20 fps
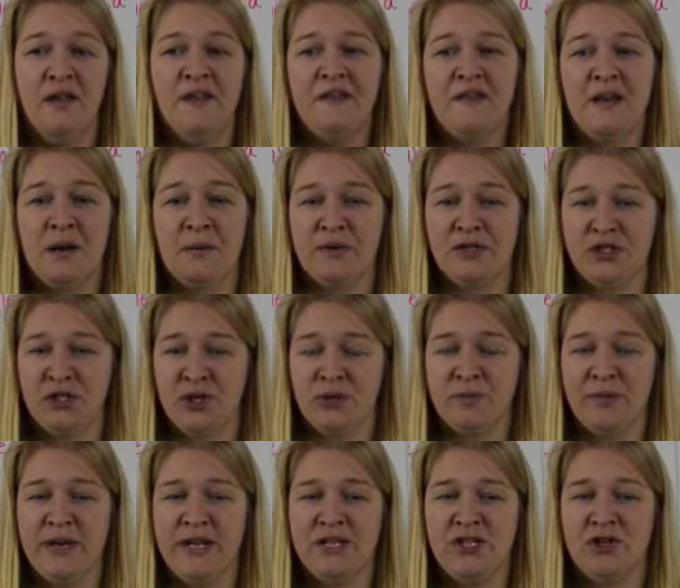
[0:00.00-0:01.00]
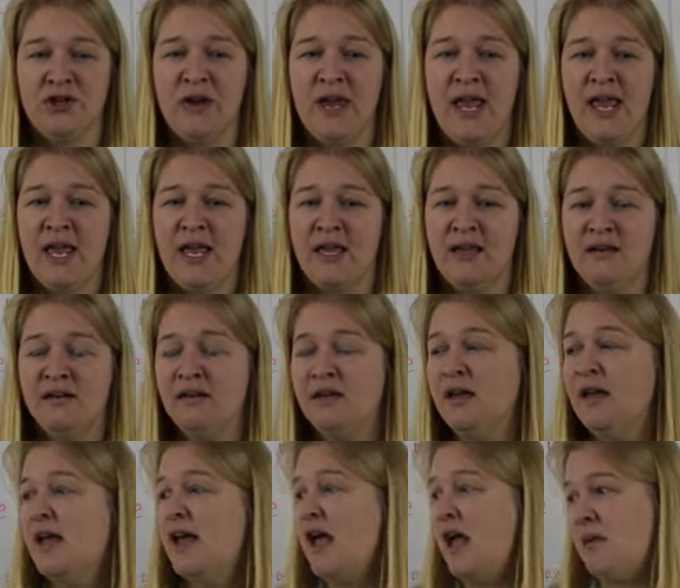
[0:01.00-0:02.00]
then I want you to raise your hand,
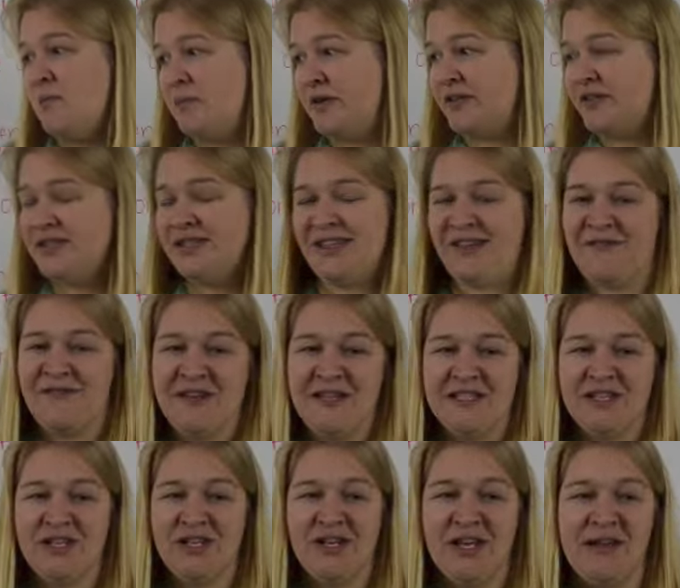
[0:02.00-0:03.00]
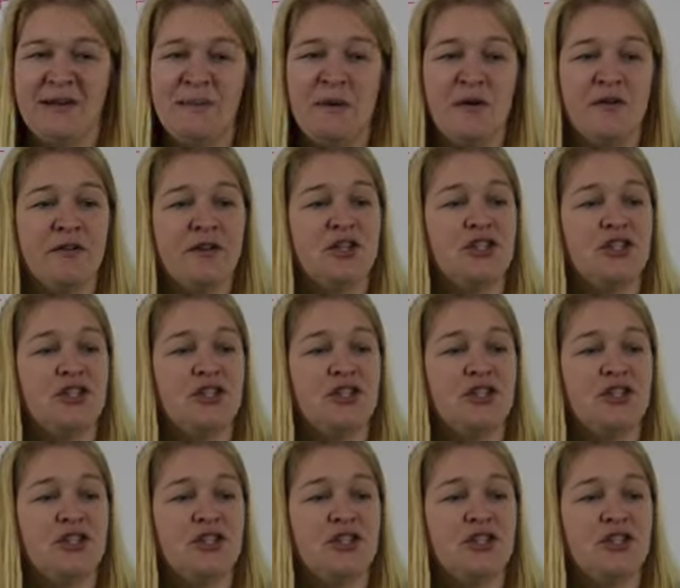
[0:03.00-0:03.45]
and Miss Stephanie's going to come over.